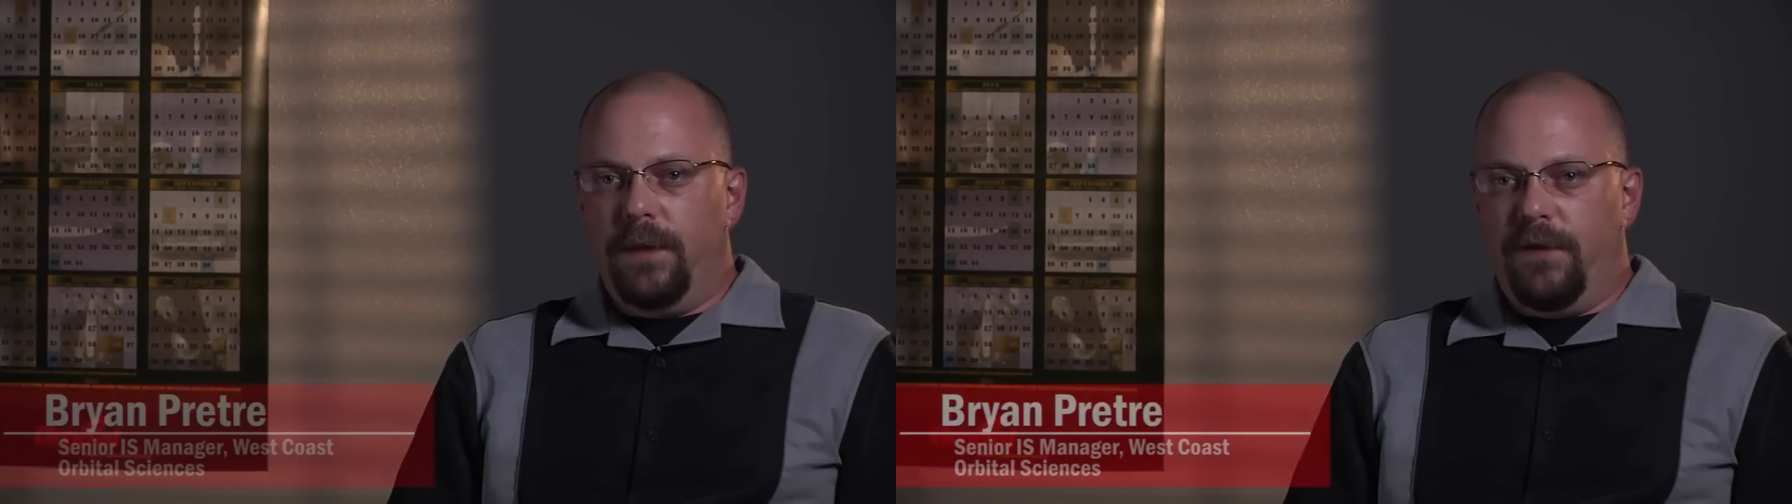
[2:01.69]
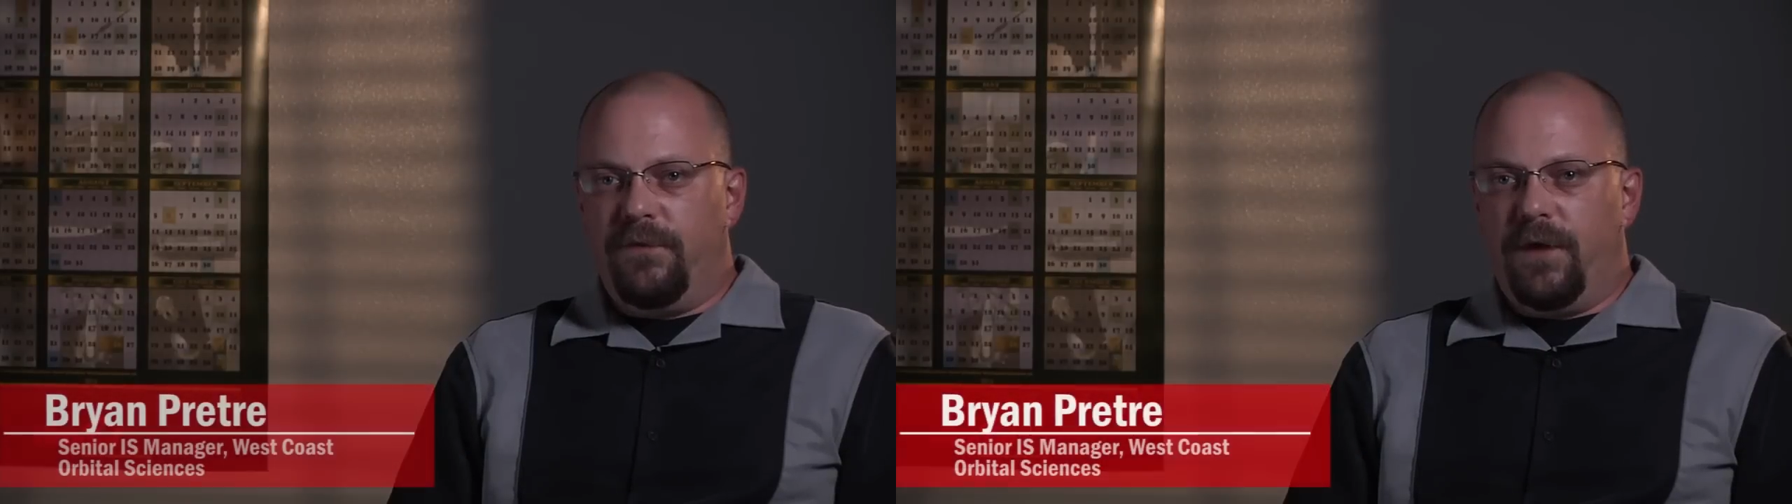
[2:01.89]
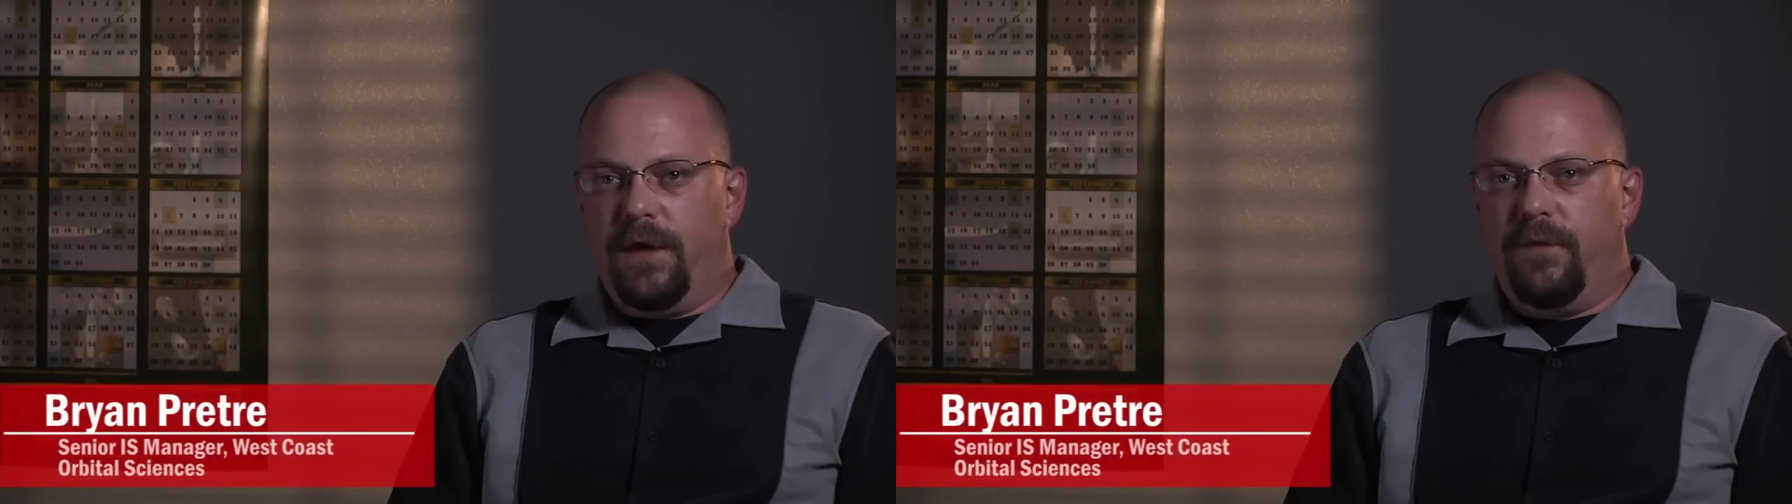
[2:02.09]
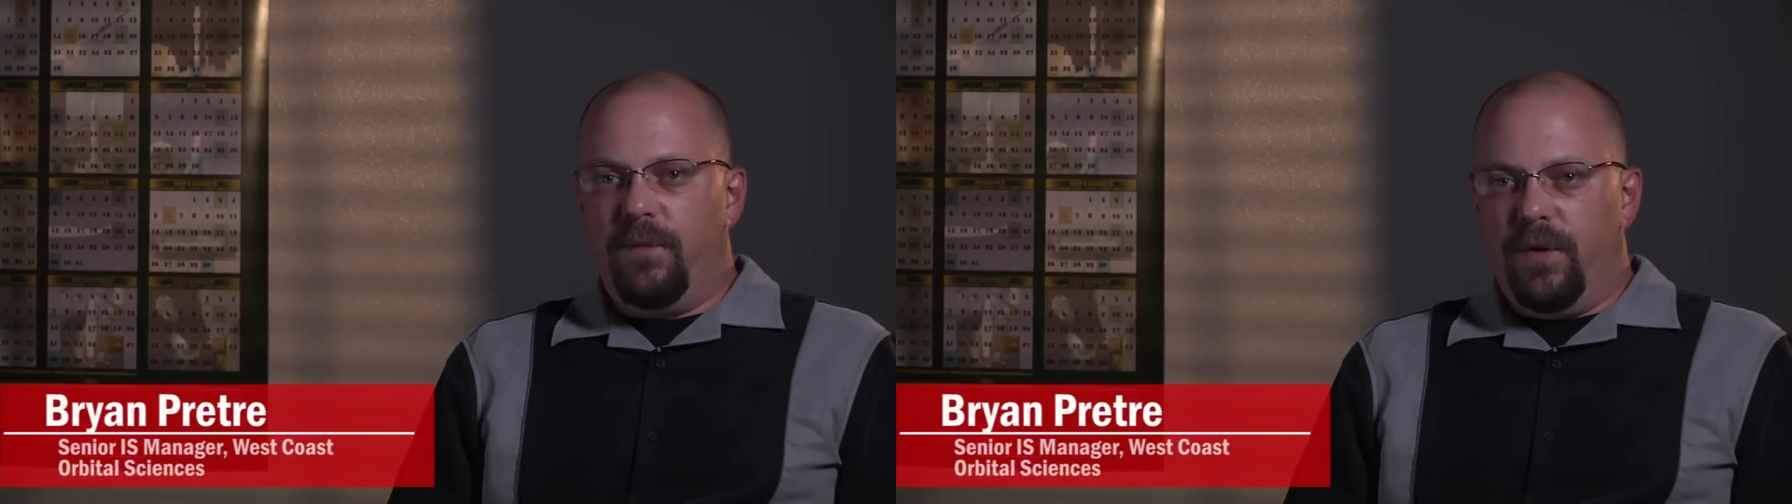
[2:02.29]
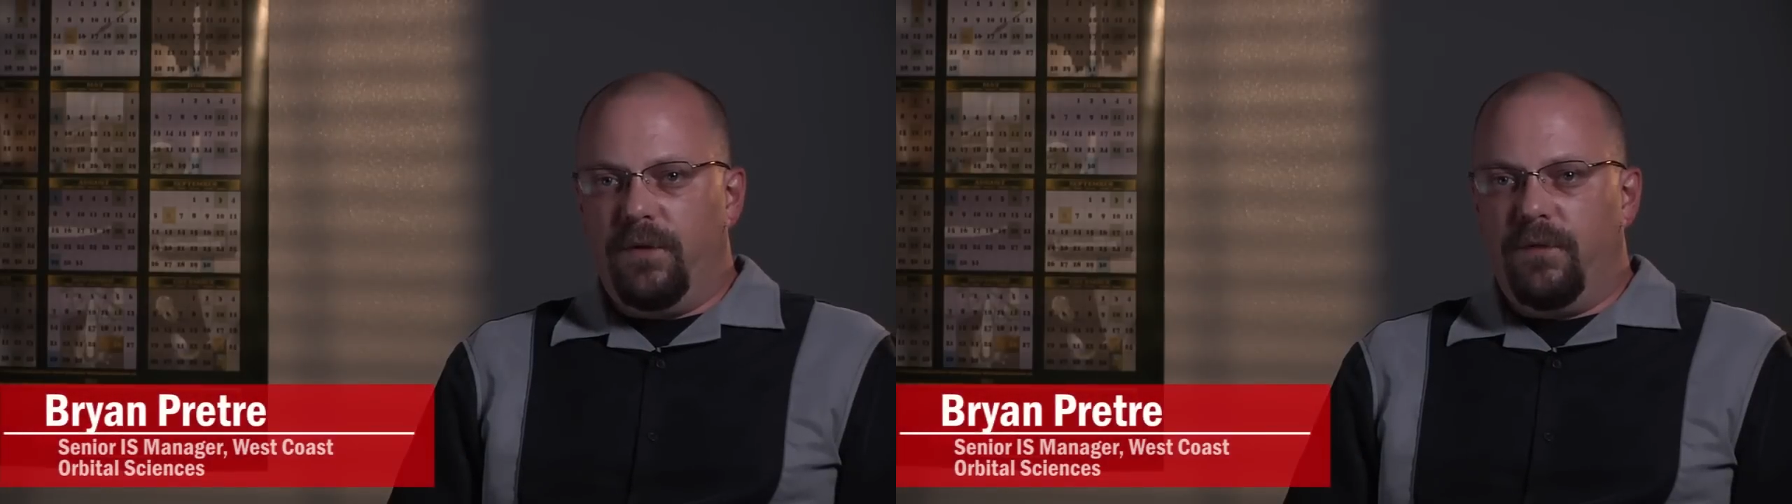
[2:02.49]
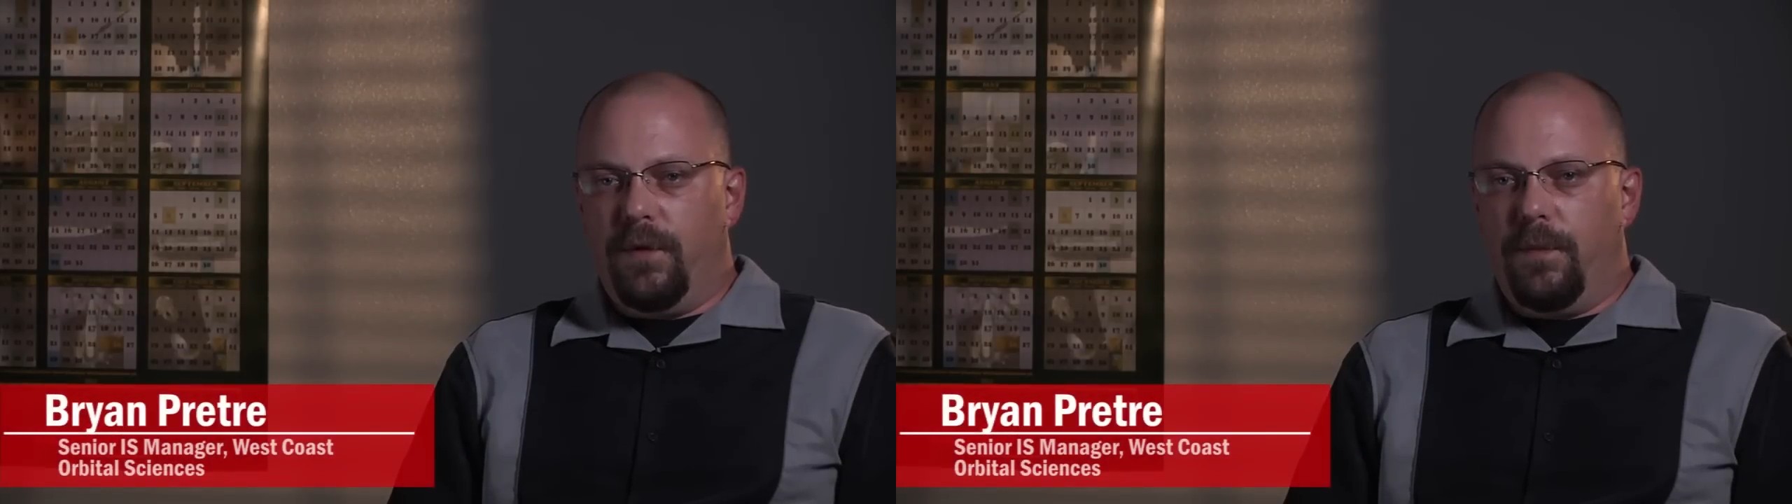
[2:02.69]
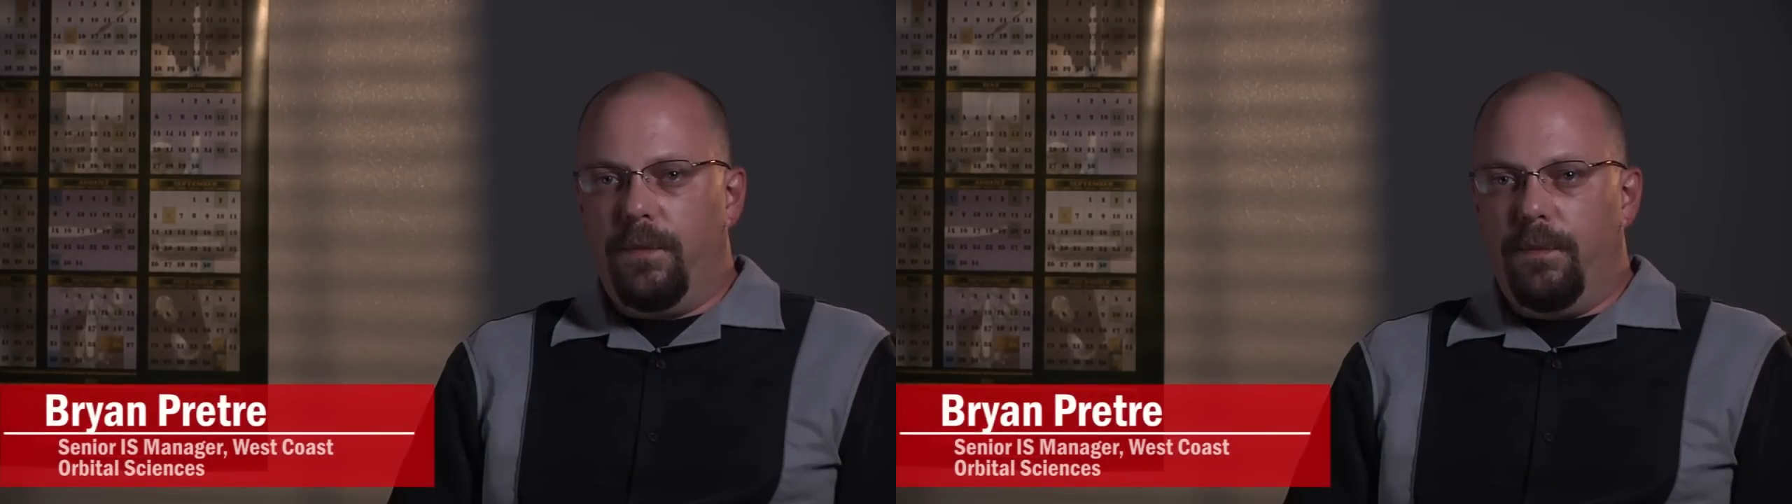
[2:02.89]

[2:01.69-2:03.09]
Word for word: F five in both of our